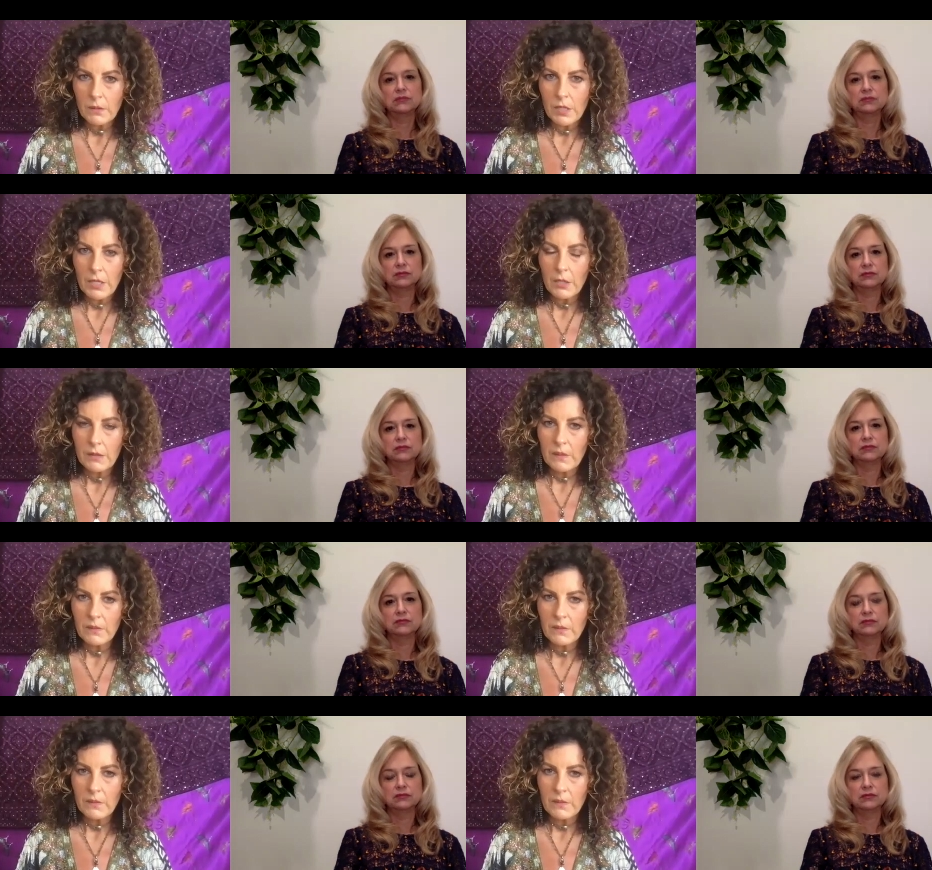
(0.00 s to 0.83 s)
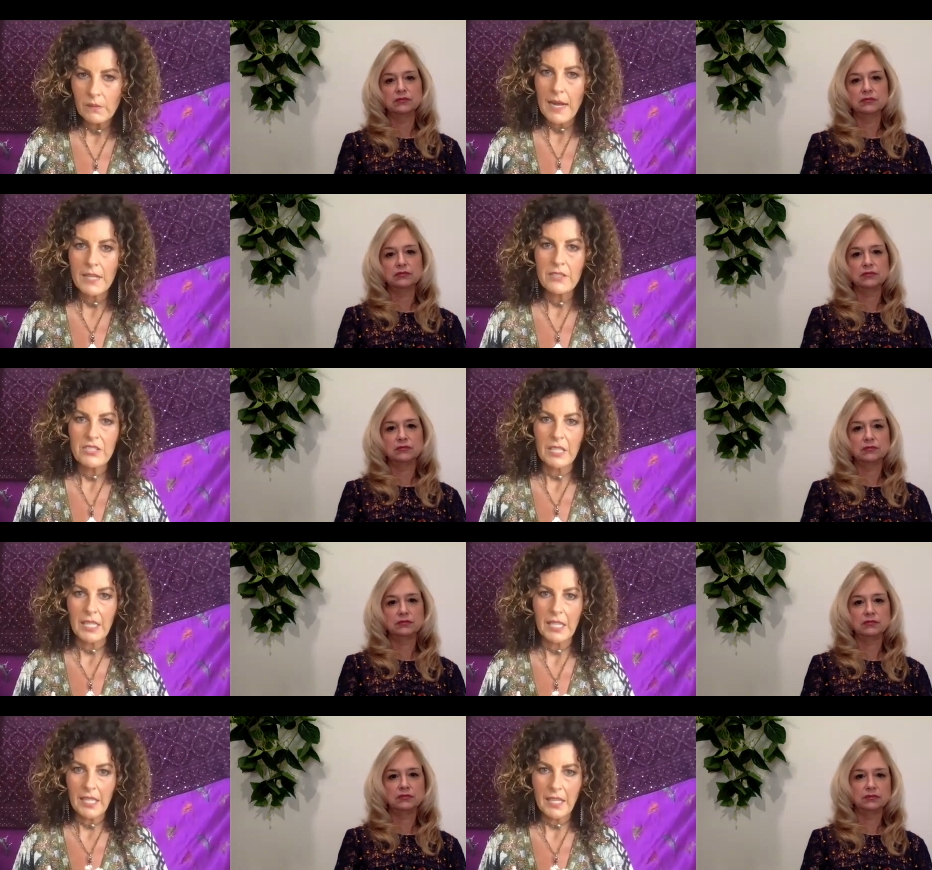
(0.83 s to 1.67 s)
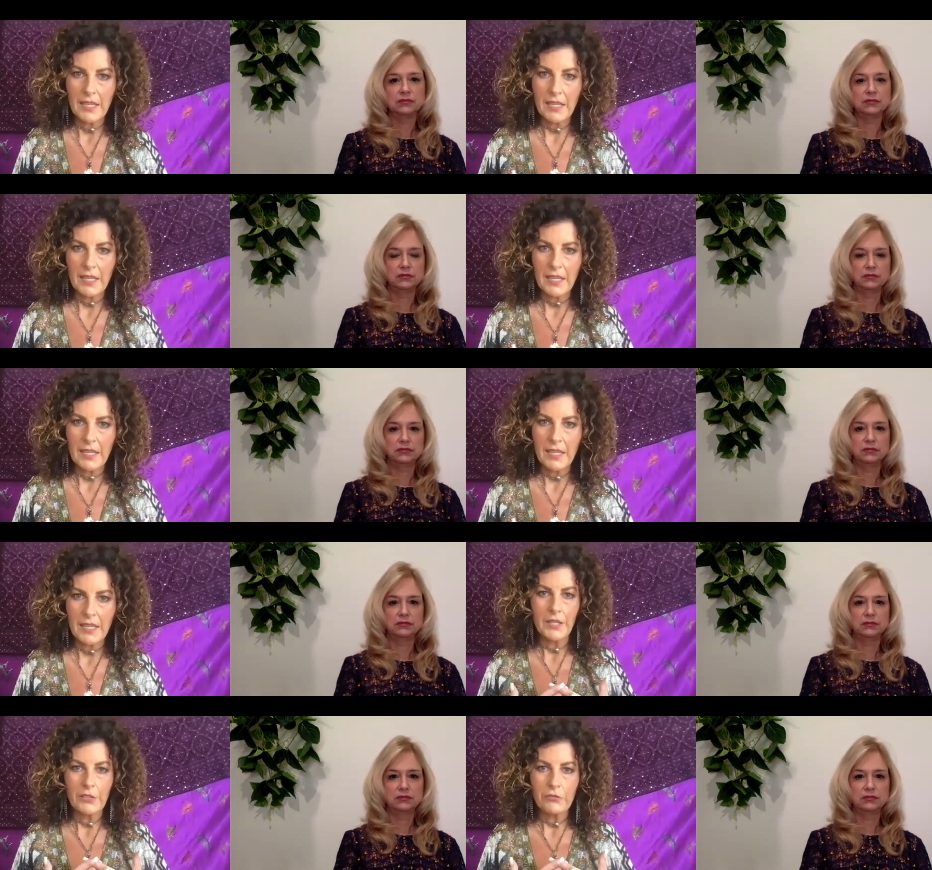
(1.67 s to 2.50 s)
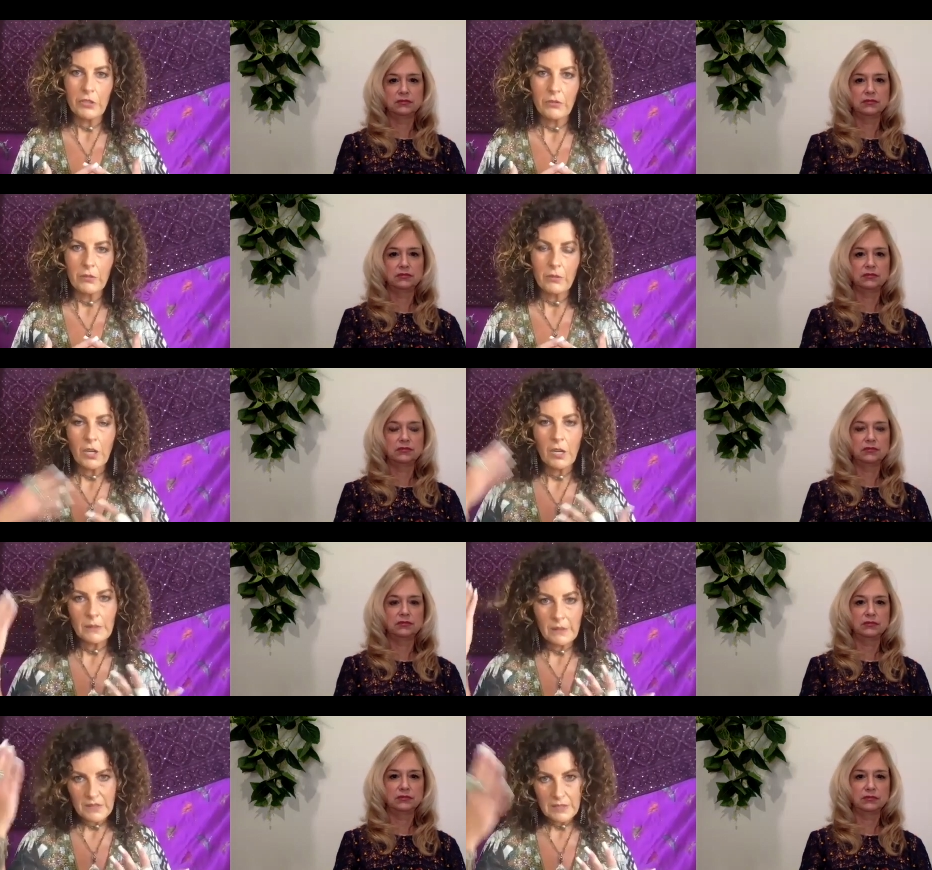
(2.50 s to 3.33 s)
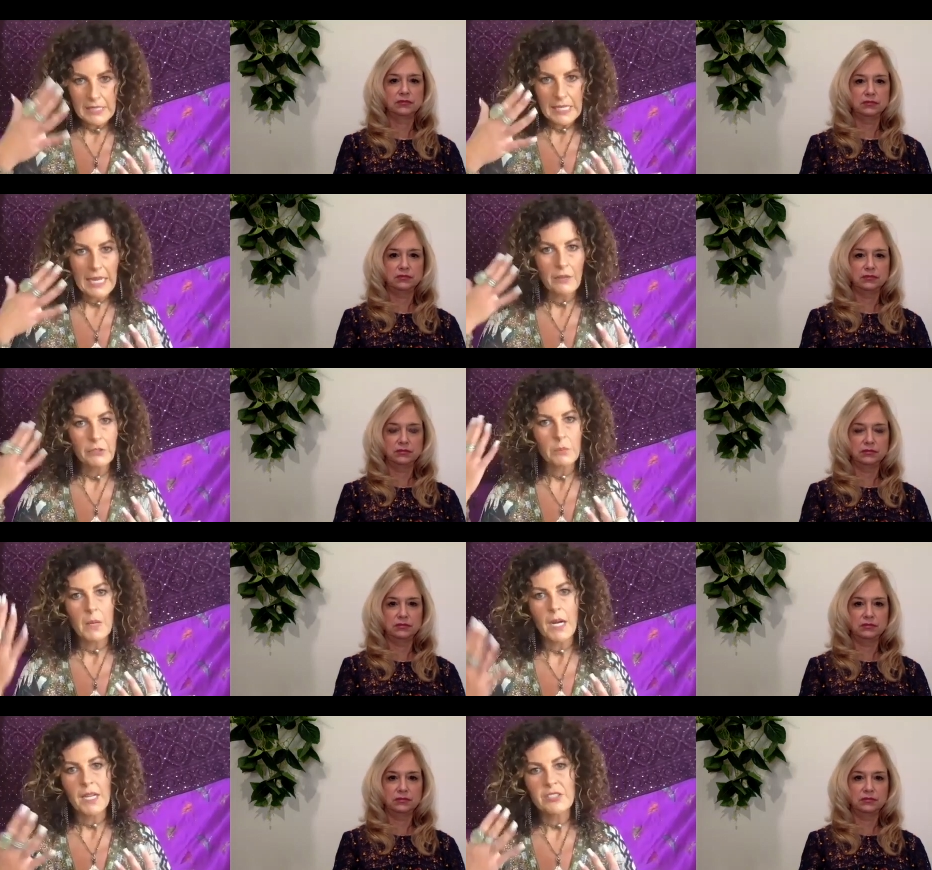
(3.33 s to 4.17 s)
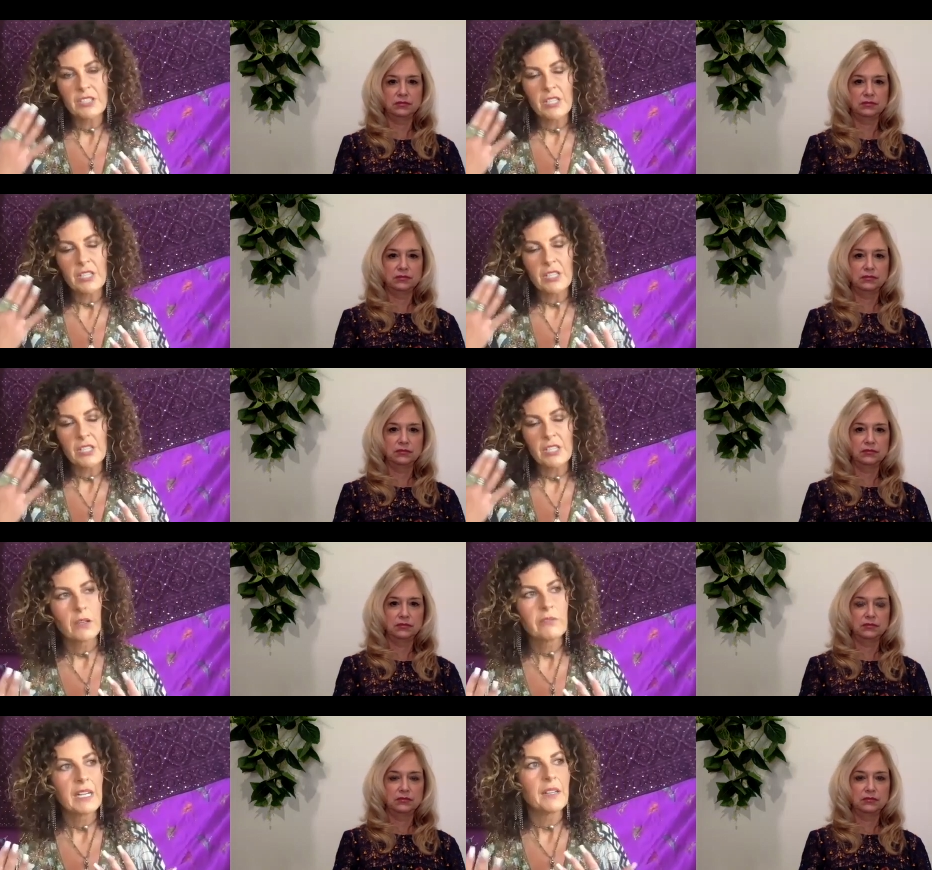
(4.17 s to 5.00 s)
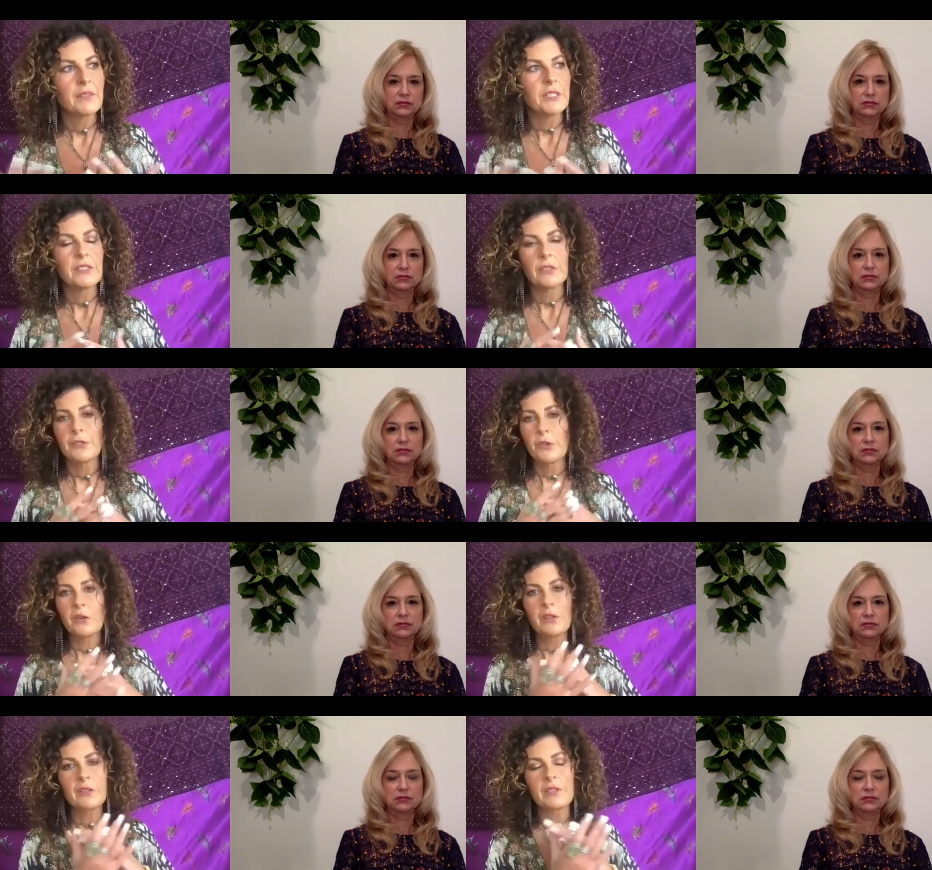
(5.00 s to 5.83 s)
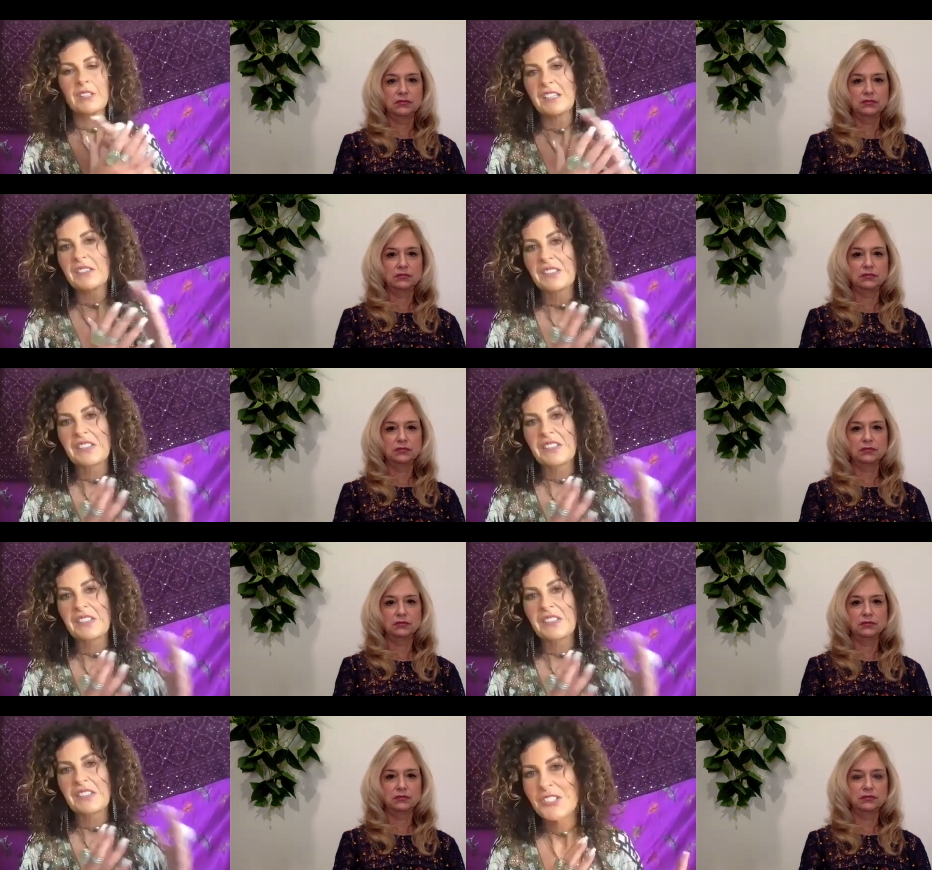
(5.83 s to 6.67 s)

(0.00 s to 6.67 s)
Speaker 1: You know, it's very hard to hear if you constantly have your mind going over, you know, all of the things that you had to do